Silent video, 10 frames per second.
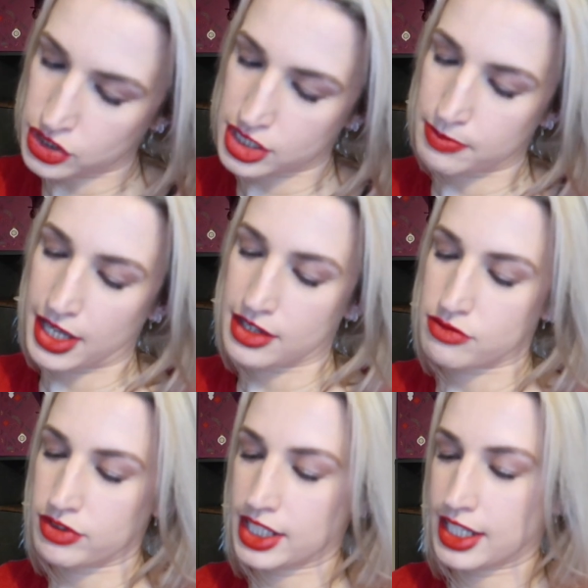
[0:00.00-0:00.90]
just
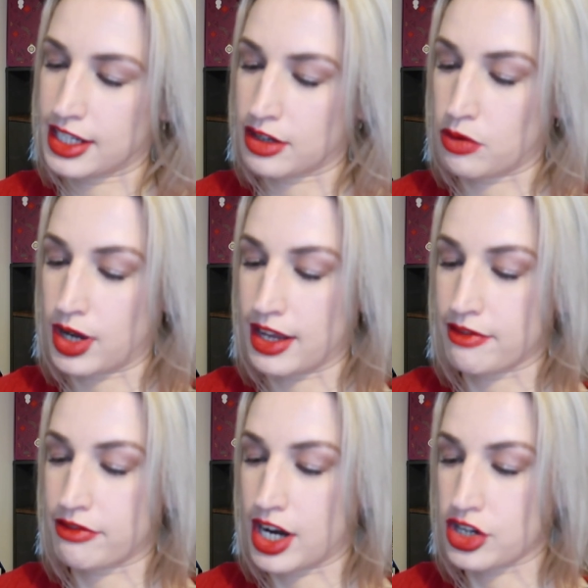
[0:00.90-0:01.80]
smells really quite
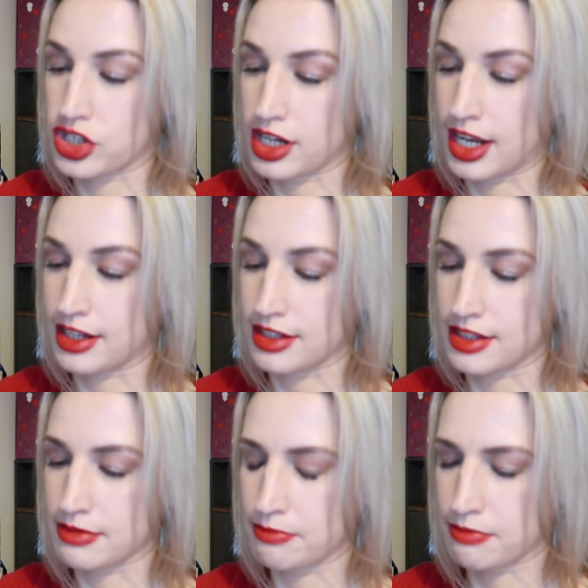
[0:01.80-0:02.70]
fresh
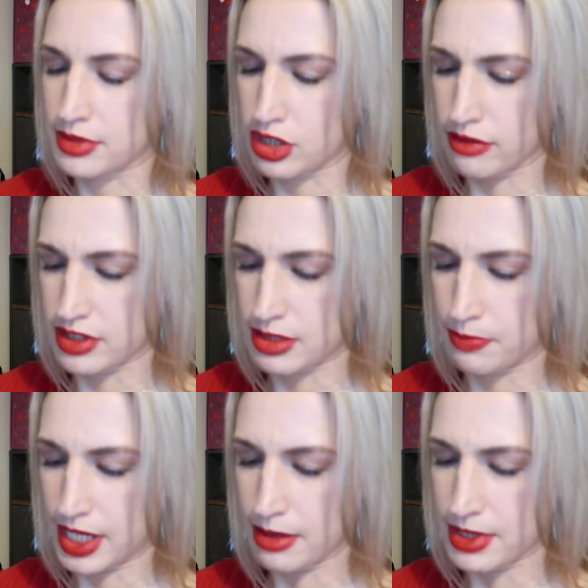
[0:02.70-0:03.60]
and sort of
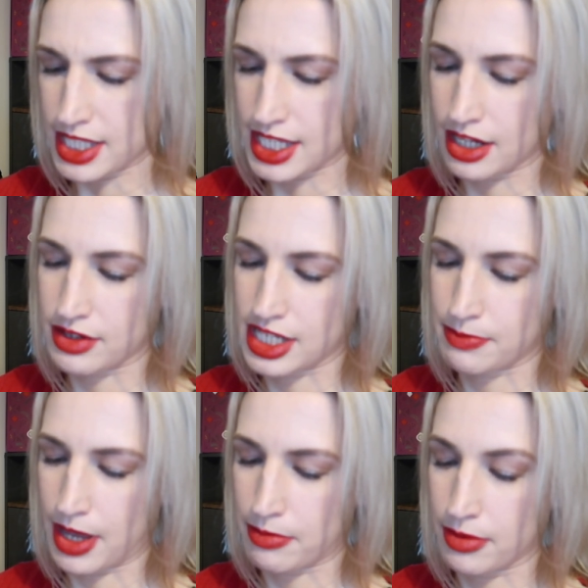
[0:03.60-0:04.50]
spearminty. I know it says
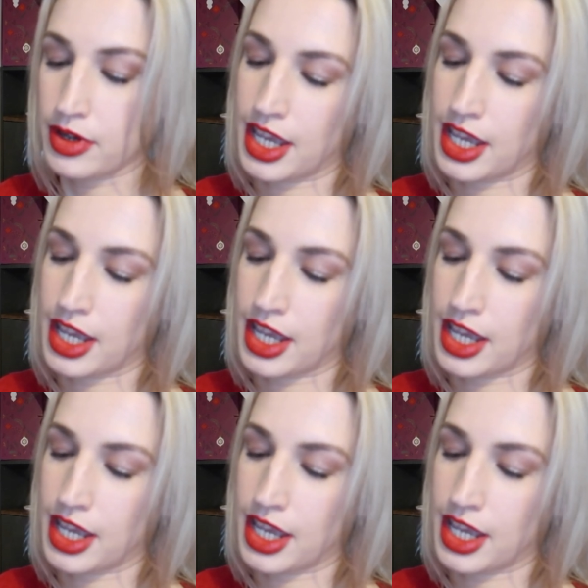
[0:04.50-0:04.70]
peppermint. Oh